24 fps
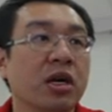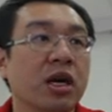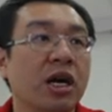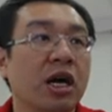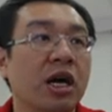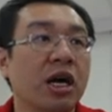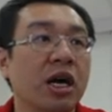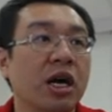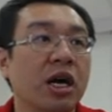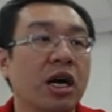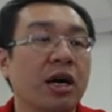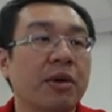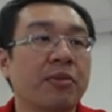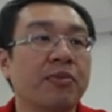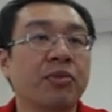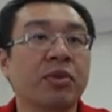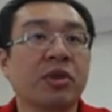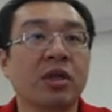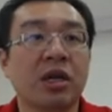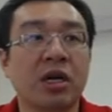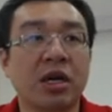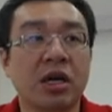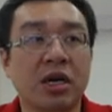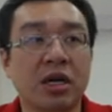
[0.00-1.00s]
comes
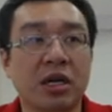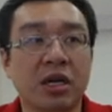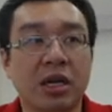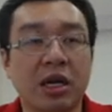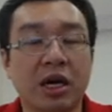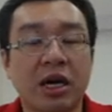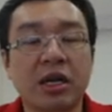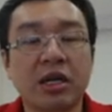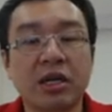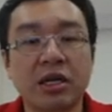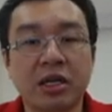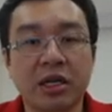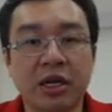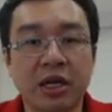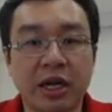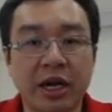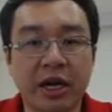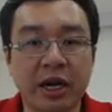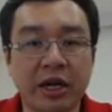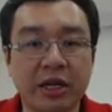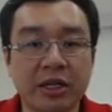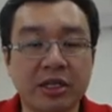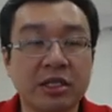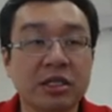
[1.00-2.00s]
another
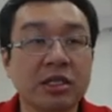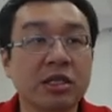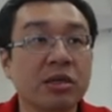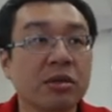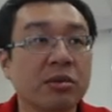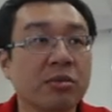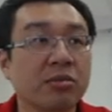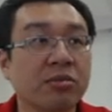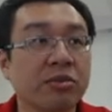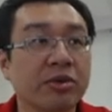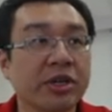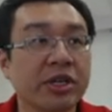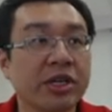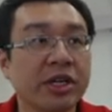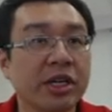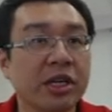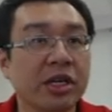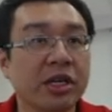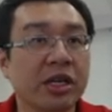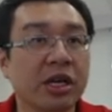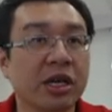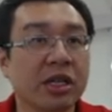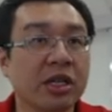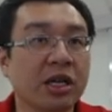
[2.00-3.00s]
nice brilliant
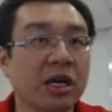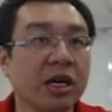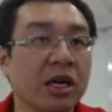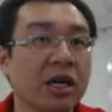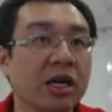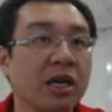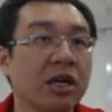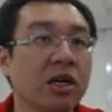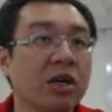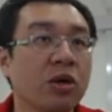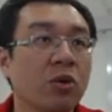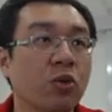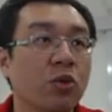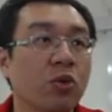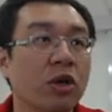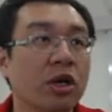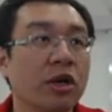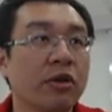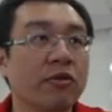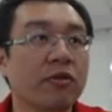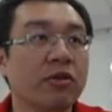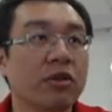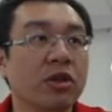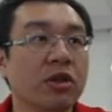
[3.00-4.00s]
attack
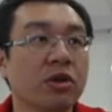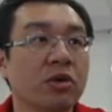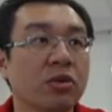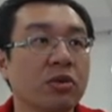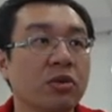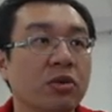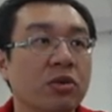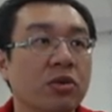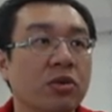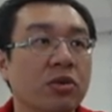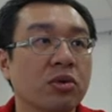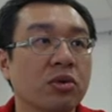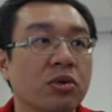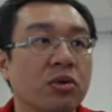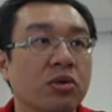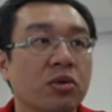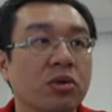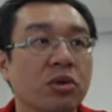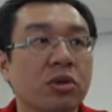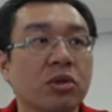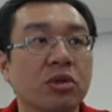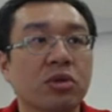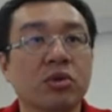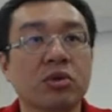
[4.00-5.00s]
with the rook to
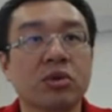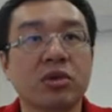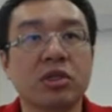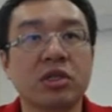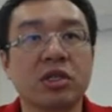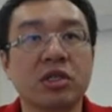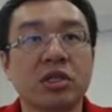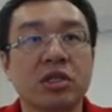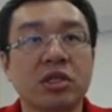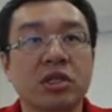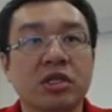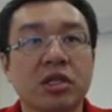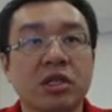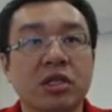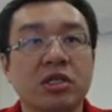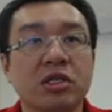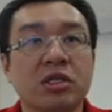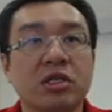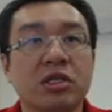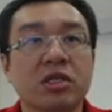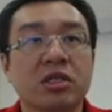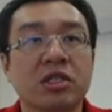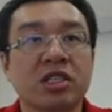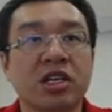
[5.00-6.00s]
c6,
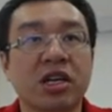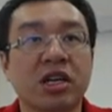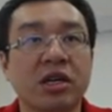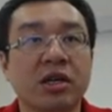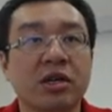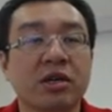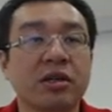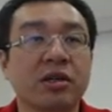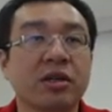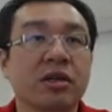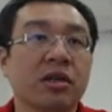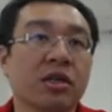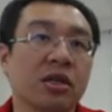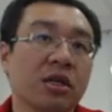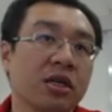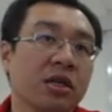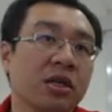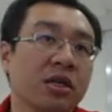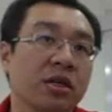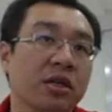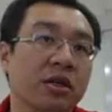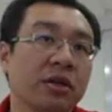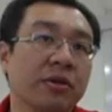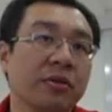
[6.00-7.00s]
check the
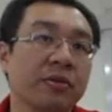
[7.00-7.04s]
king.